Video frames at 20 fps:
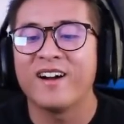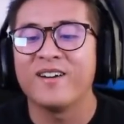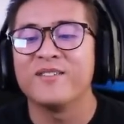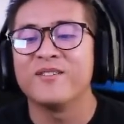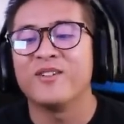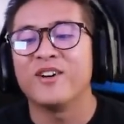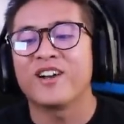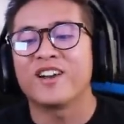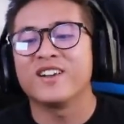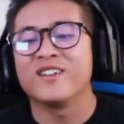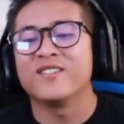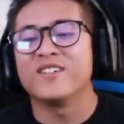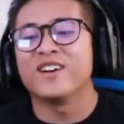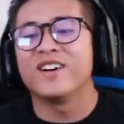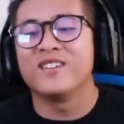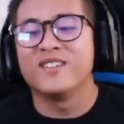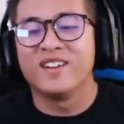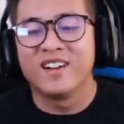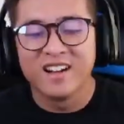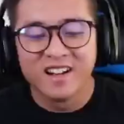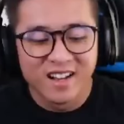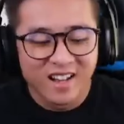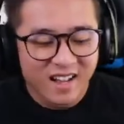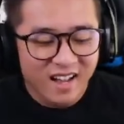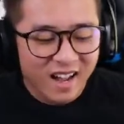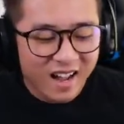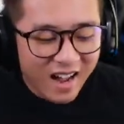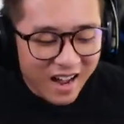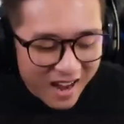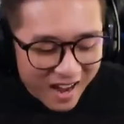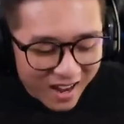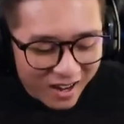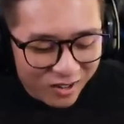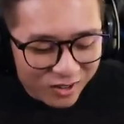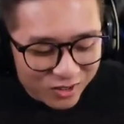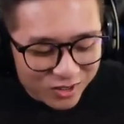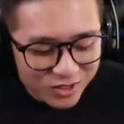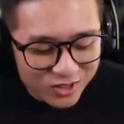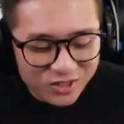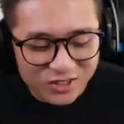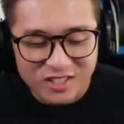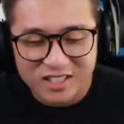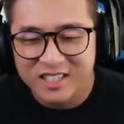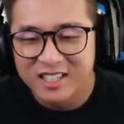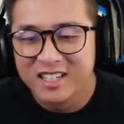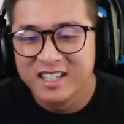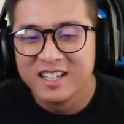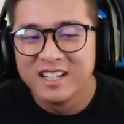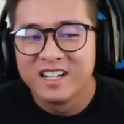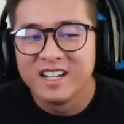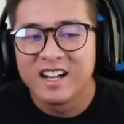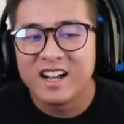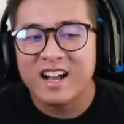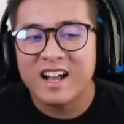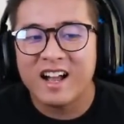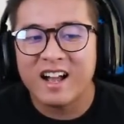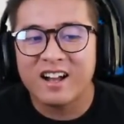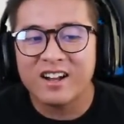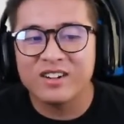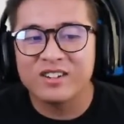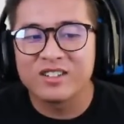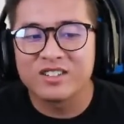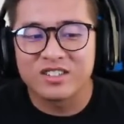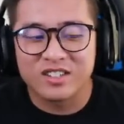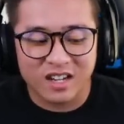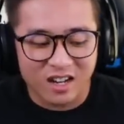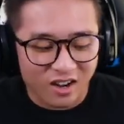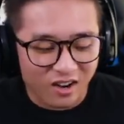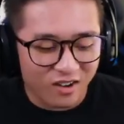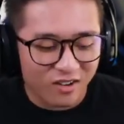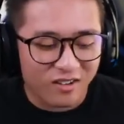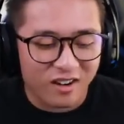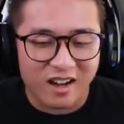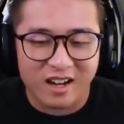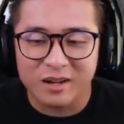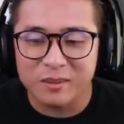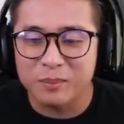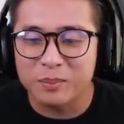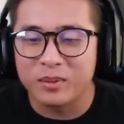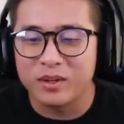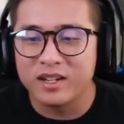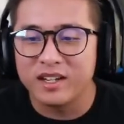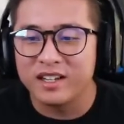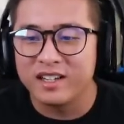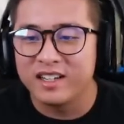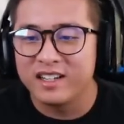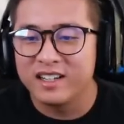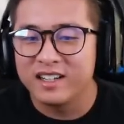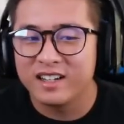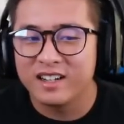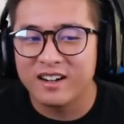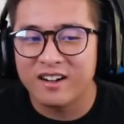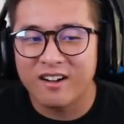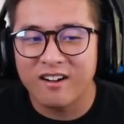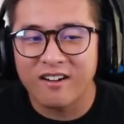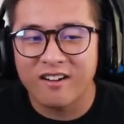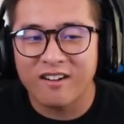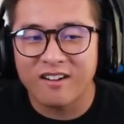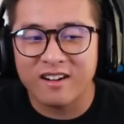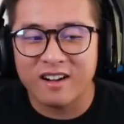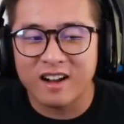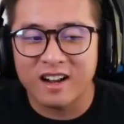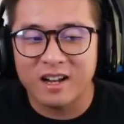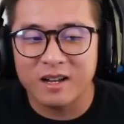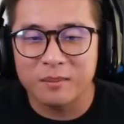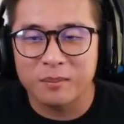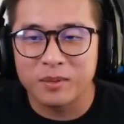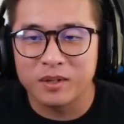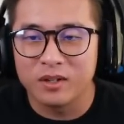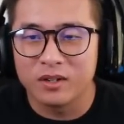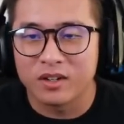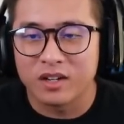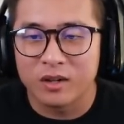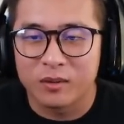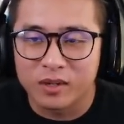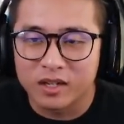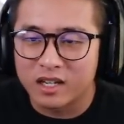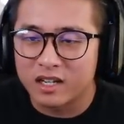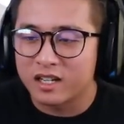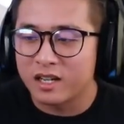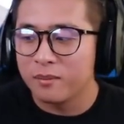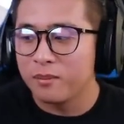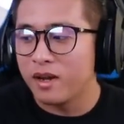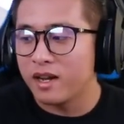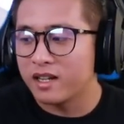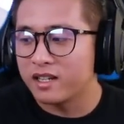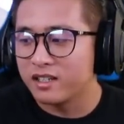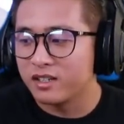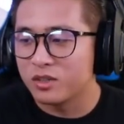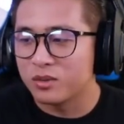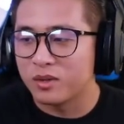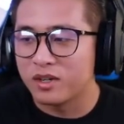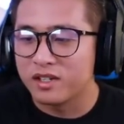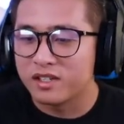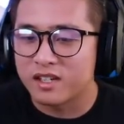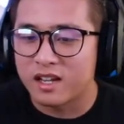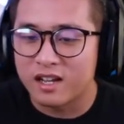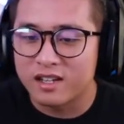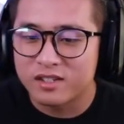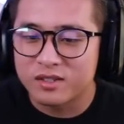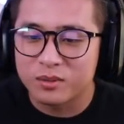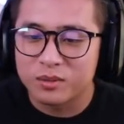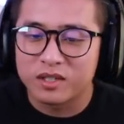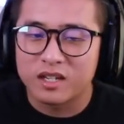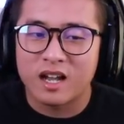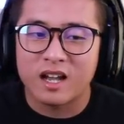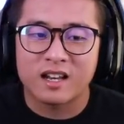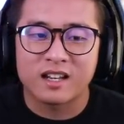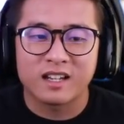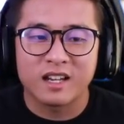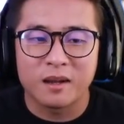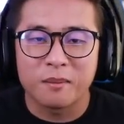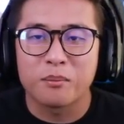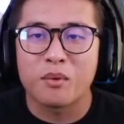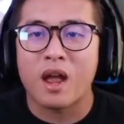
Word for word: I'm one of them. Ouch. Ouch. R.I.P. R.I.P. Okay, we gotta get back in this race, guys. We gotta get